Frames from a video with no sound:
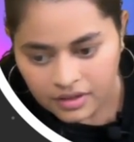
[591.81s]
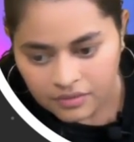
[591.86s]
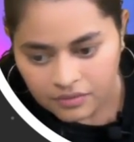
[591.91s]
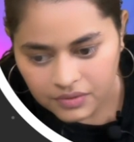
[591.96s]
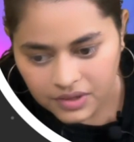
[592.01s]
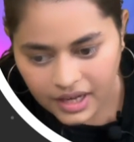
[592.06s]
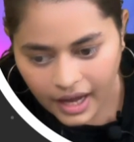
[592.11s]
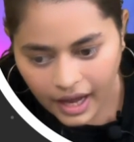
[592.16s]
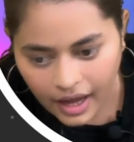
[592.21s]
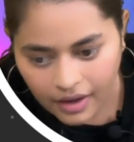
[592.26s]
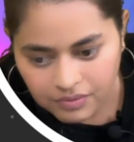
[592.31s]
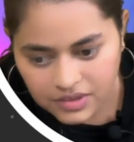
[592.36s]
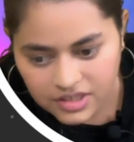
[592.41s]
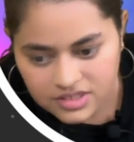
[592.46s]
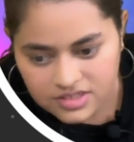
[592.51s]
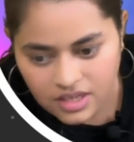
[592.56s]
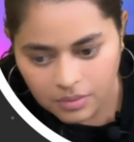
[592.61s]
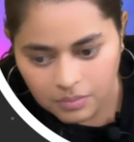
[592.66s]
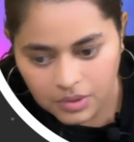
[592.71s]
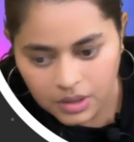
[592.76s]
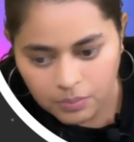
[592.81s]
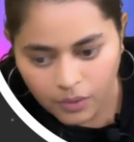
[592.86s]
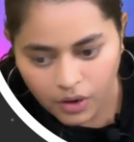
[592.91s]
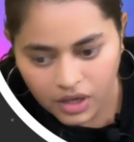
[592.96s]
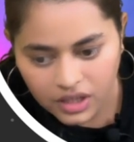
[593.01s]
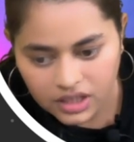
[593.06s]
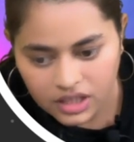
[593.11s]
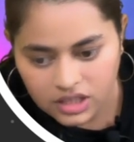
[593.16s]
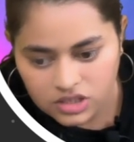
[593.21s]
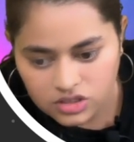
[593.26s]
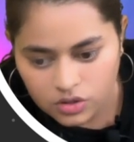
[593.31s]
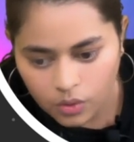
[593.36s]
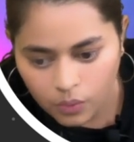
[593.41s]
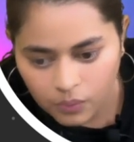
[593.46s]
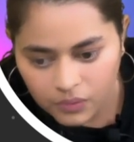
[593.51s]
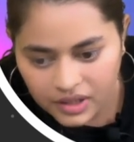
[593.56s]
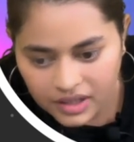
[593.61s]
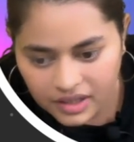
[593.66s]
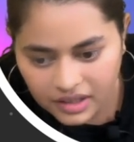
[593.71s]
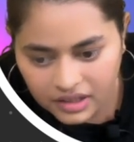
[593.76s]
we have this dummy pointer, so
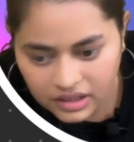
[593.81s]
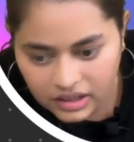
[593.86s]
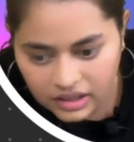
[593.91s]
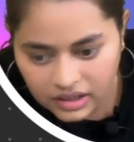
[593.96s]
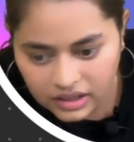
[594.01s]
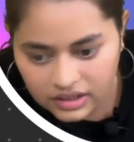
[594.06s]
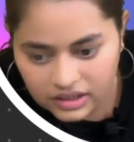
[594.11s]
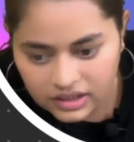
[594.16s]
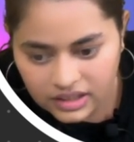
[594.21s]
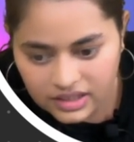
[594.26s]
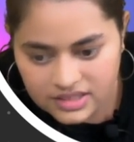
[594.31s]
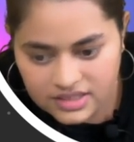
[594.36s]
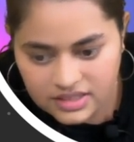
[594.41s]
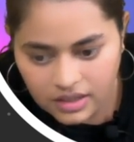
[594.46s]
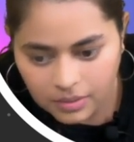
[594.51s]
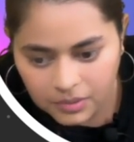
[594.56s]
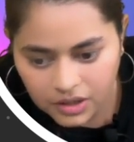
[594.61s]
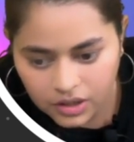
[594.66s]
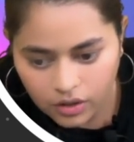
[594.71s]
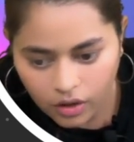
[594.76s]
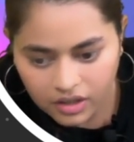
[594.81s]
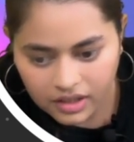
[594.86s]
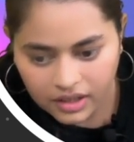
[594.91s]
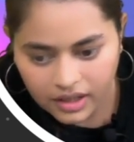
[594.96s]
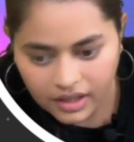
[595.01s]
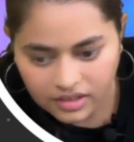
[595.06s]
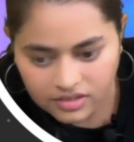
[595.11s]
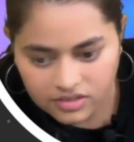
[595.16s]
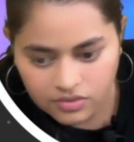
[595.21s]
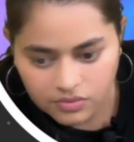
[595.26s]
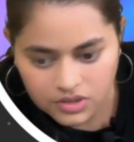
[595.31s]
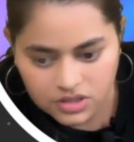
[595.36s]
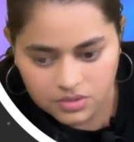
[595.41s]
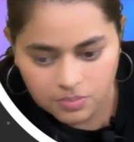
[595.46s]
we returned this dummy.next,